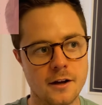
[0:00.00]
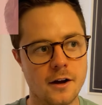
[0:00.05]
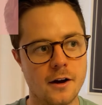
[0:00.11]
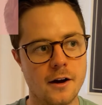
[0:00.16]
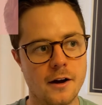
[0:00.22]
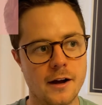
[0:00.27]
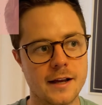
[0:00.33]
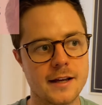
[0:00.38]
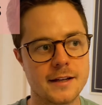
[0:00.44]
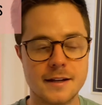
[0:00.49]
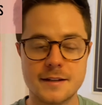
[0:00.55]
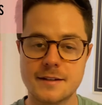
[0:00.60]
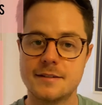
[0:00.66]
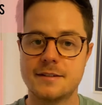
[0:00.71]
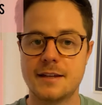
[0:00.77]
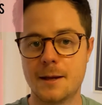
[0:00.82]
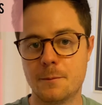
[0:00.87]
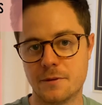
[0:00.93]
I can
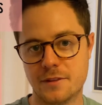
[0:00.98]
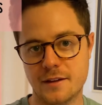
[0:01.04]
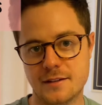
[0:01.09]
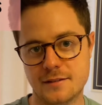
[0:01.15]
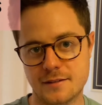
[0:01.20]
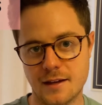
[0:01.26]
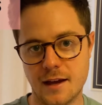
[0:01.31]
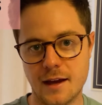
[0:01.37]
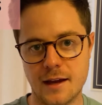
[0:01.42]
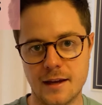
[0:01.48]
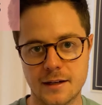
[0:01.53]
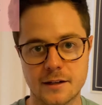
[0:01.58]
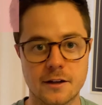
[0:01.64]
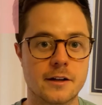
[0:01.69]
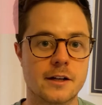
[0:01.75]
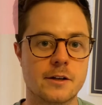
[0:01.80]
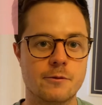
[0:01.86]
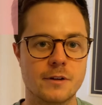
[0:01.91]
understand what they're saying and
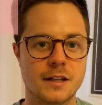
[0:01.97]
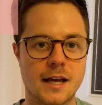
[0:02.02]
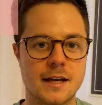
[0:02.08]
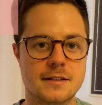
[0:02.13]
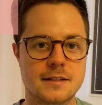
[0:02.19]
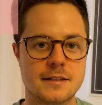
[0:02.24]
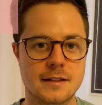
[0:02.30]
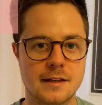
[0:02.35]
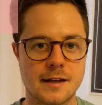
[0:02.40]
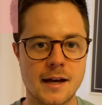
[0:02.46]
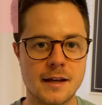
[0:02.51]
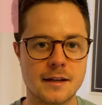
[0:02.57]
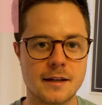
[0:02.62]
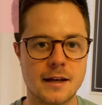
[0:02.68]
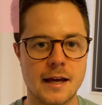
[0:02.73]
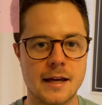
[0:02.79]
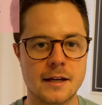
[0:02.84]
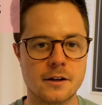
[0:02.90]
I can relate to that,
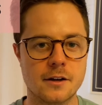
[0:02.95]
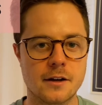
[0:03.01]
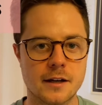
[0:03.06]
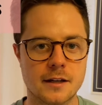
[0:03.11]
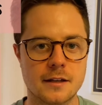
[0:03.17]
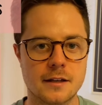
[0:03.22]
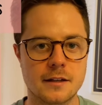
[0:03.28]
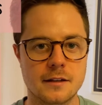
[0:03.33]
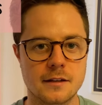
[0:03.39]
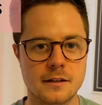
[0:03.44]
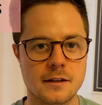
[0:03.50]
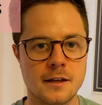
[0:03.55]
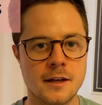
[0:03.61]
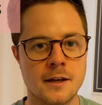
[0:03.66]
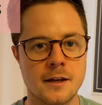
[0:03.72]
and I can